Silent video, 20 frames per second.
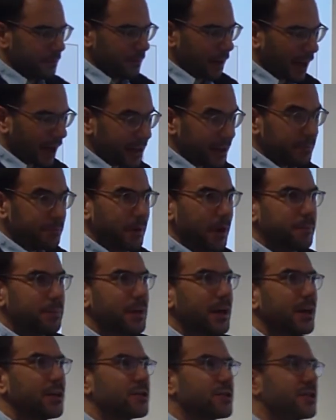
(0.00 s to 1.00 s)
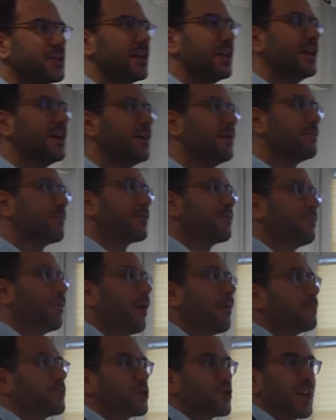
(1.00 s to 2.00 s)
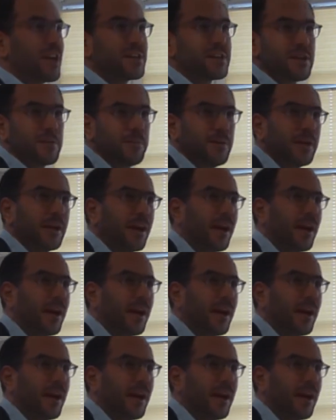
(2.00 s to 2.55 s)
I did my PhD with Bob Jessup in